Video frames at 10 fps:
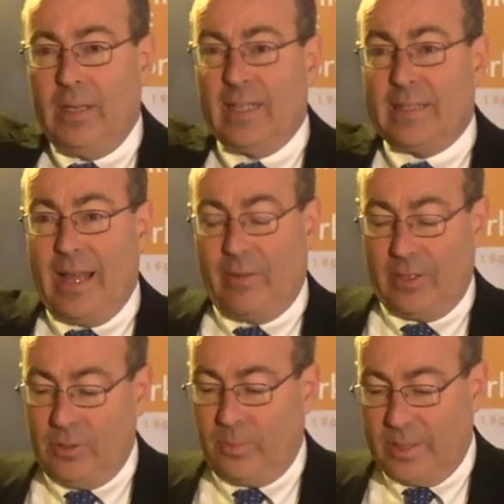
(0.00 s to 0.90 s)
It's now
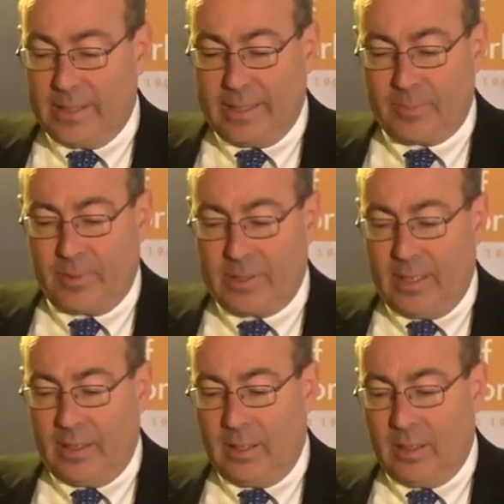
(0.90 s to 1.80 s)
at
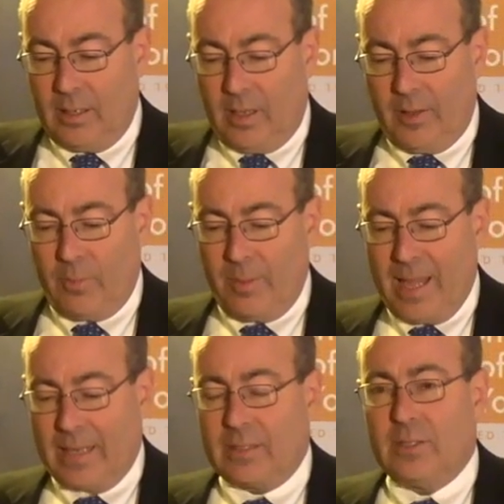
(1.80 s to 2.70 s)
2.6% on the way
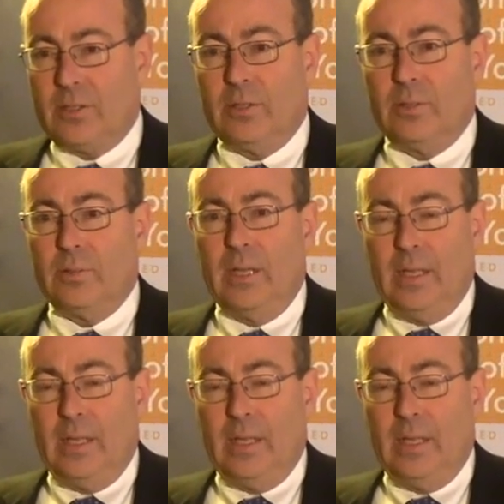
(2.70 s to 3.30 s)
back to 2.